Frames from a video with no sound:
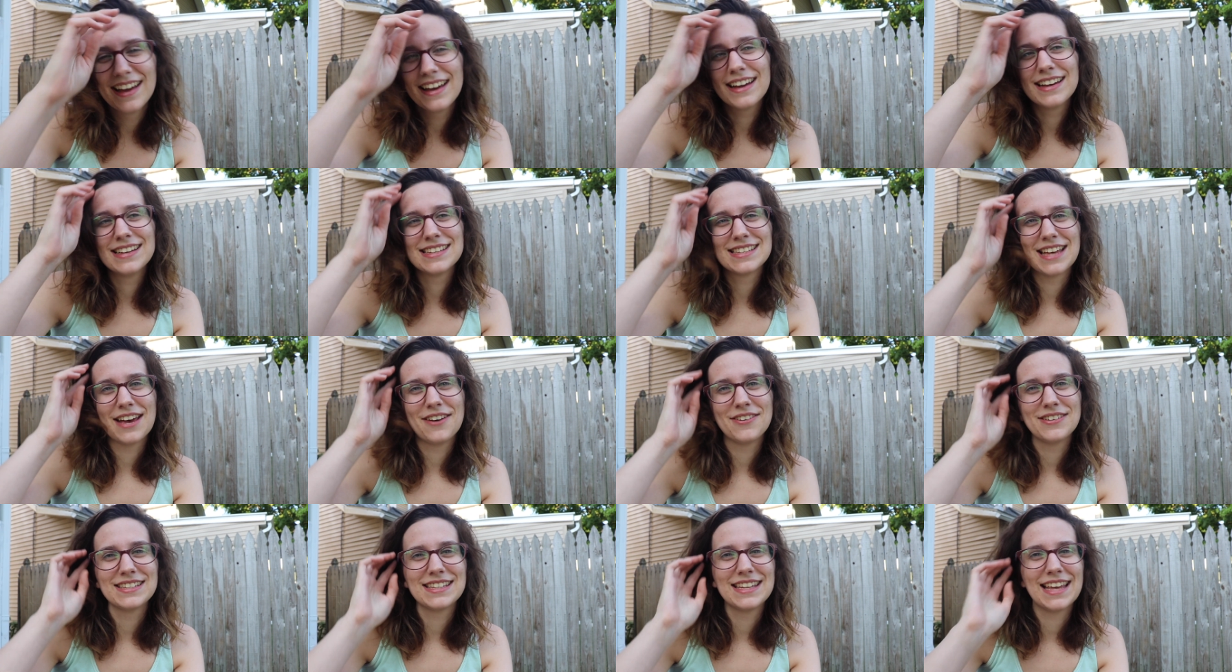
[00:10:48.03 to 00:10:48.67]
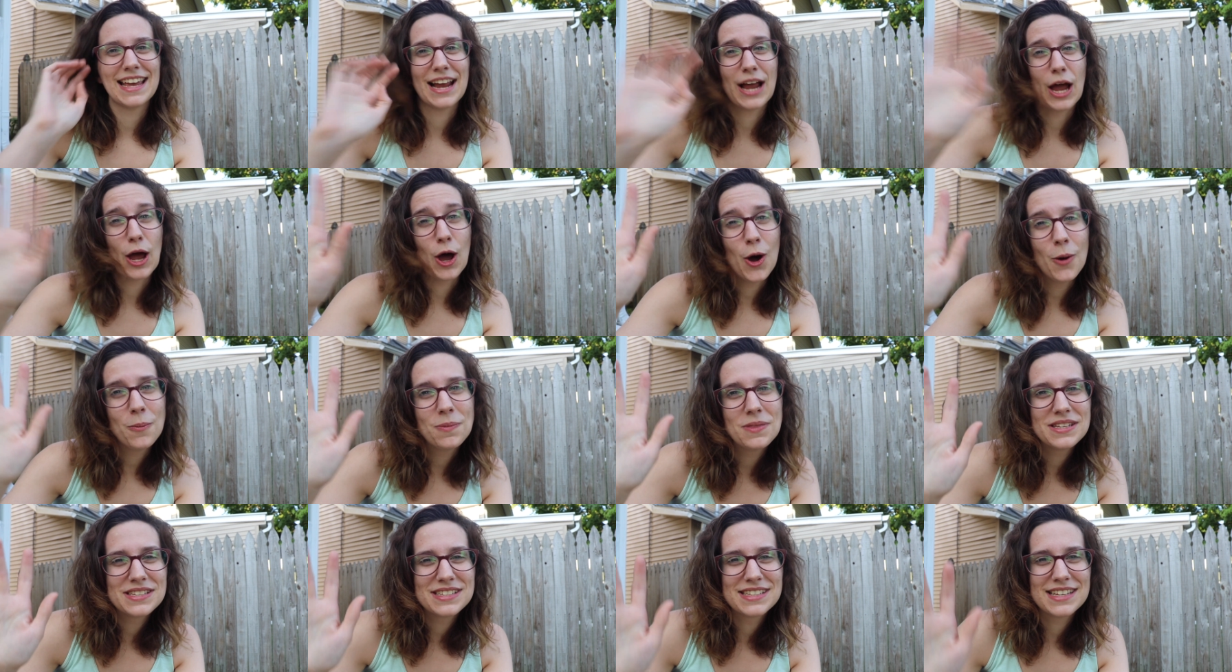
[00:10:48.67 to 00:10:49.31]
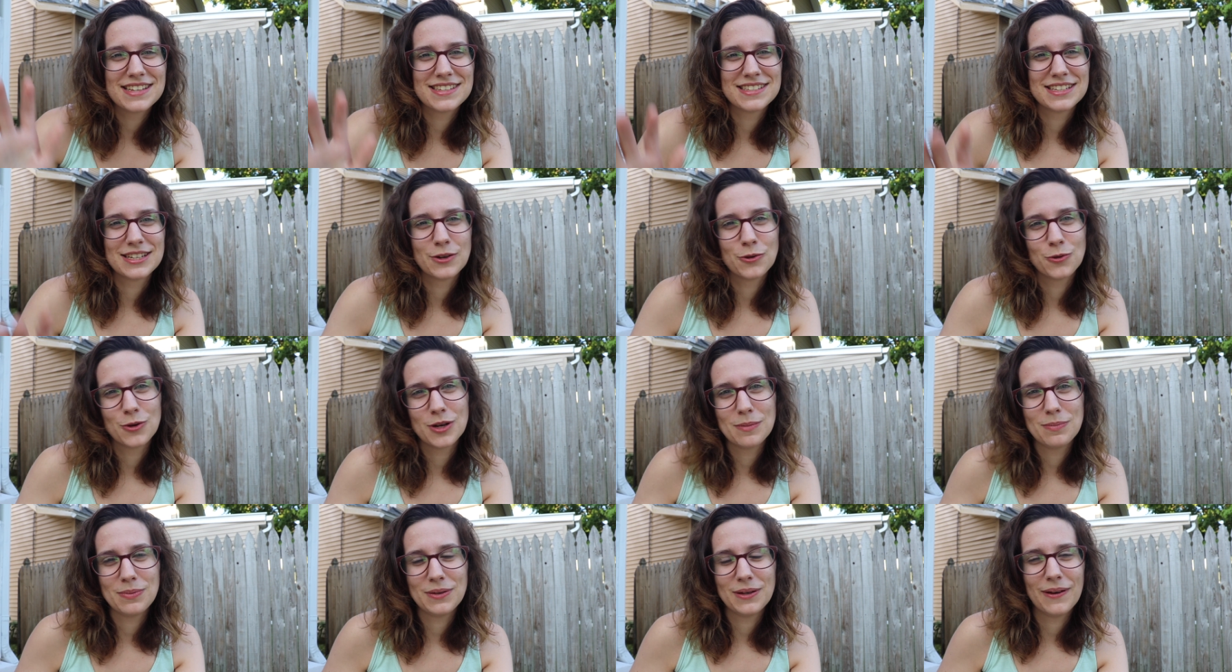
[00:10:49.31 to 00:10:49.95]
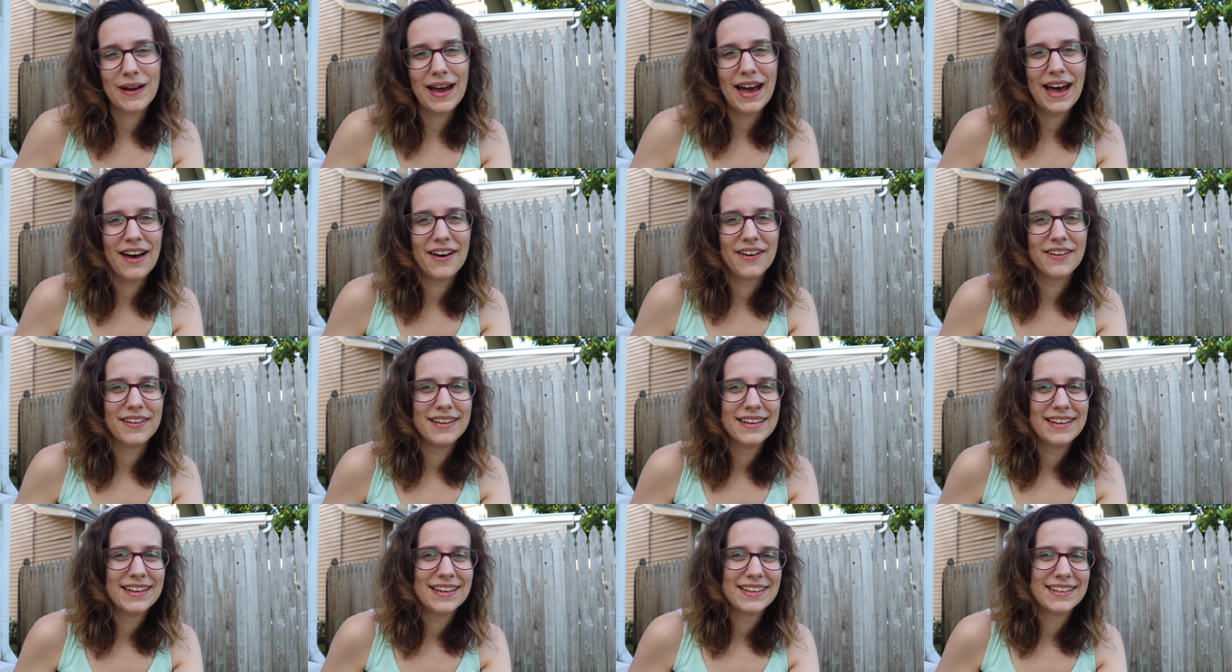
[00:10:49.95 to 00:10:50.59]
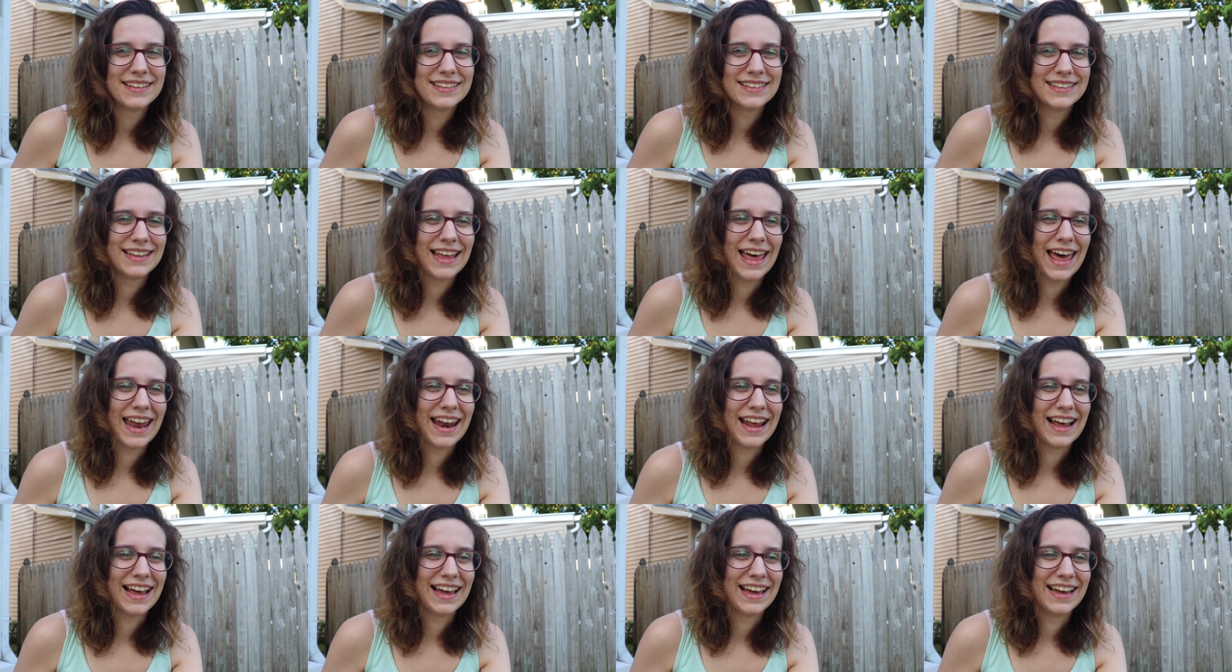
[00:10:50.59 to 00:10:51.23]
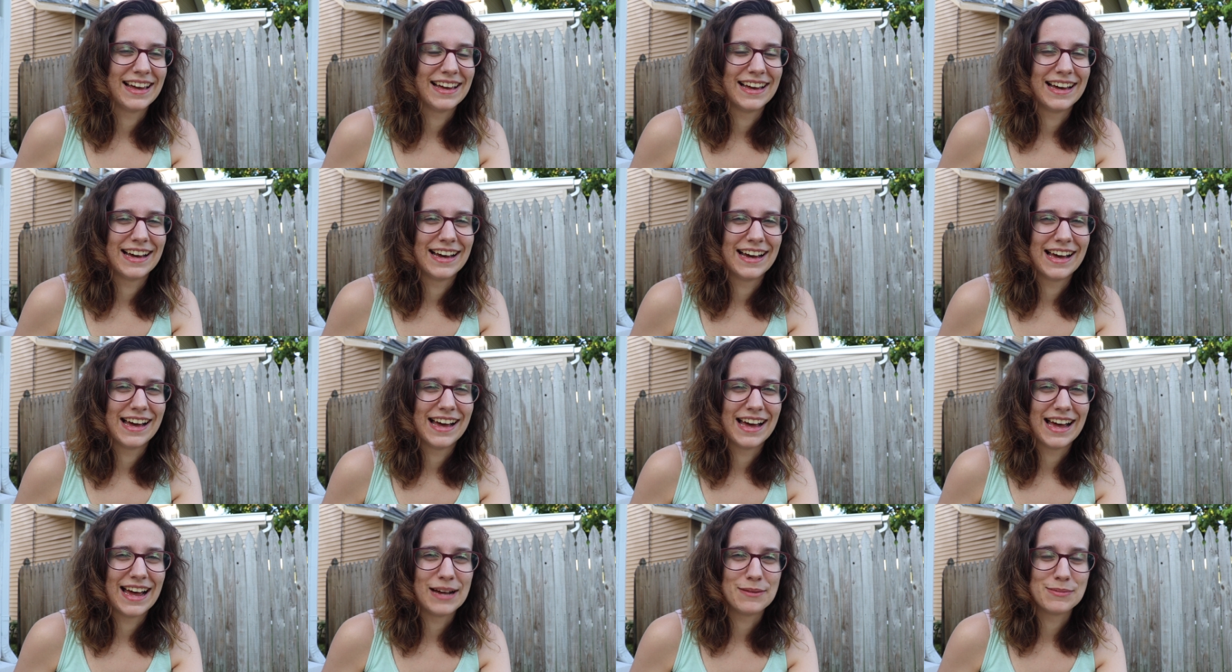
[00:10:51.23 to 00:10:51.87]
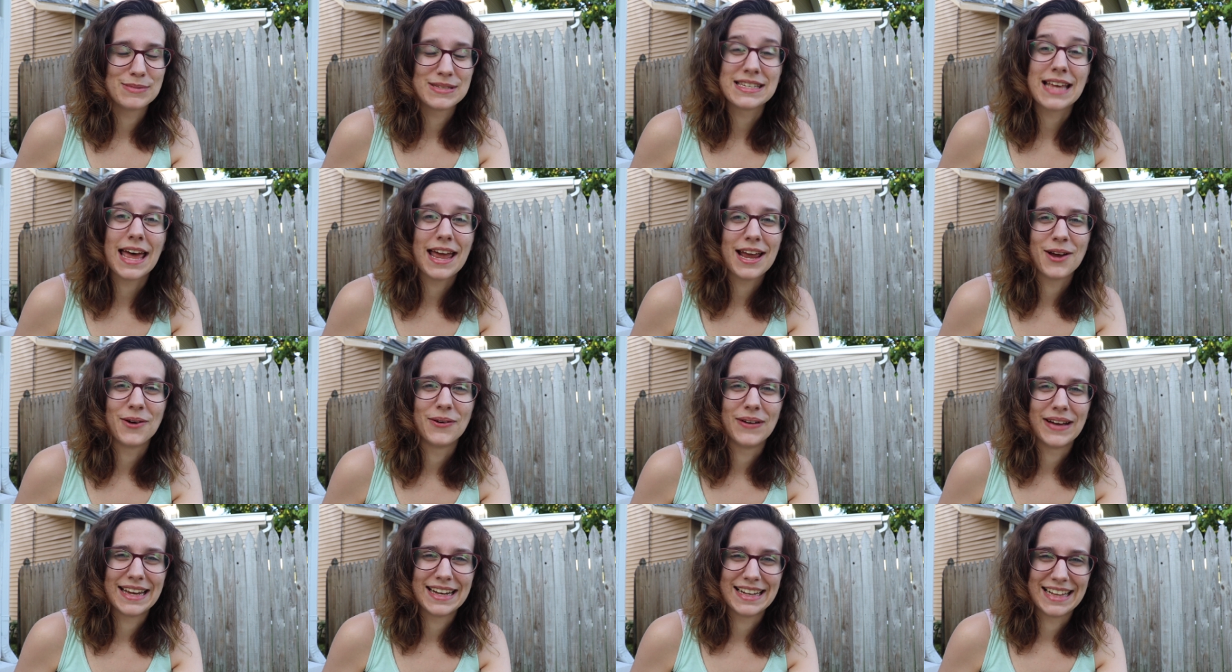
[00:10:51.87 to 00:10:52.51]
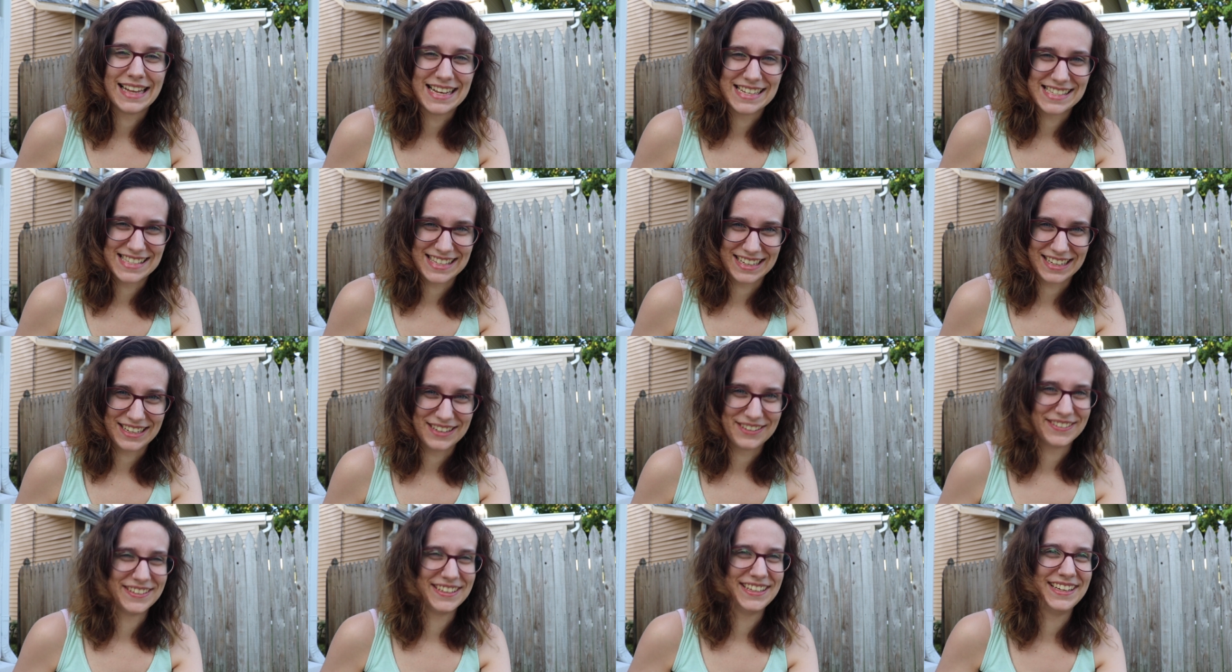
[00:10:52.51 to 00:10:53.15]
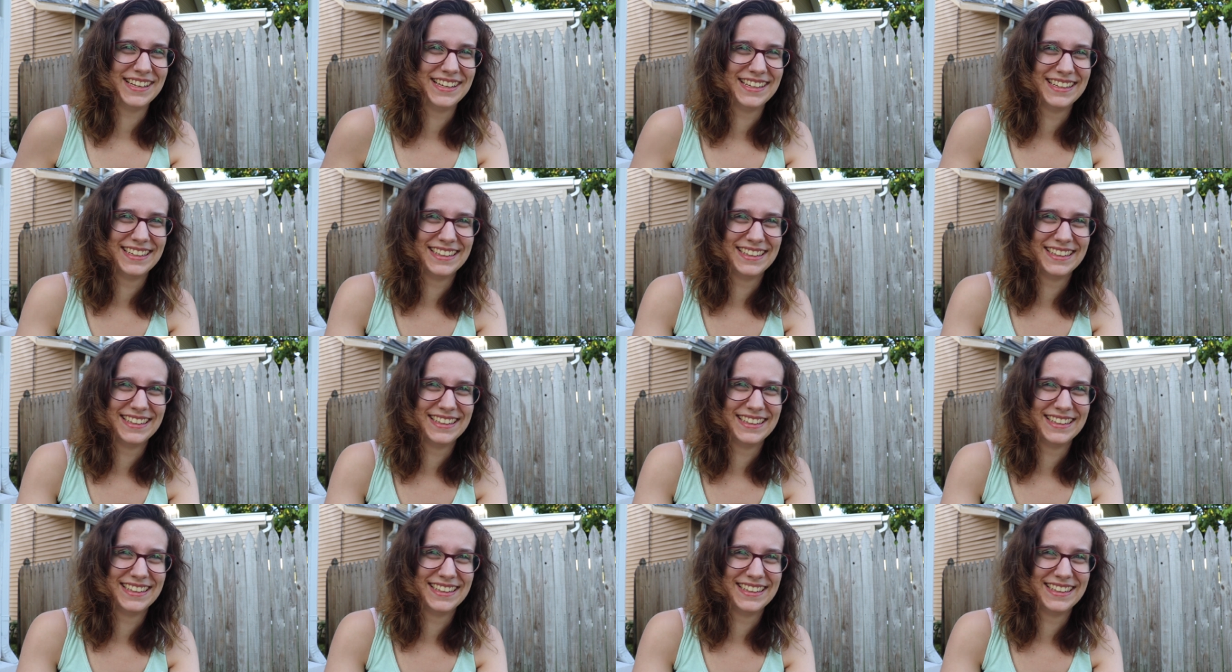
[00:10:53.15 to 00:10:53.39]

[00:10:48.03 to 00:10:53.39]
Because I was like, I hope this doesn't creep you out, that uh, I'm psychoanalyzing you.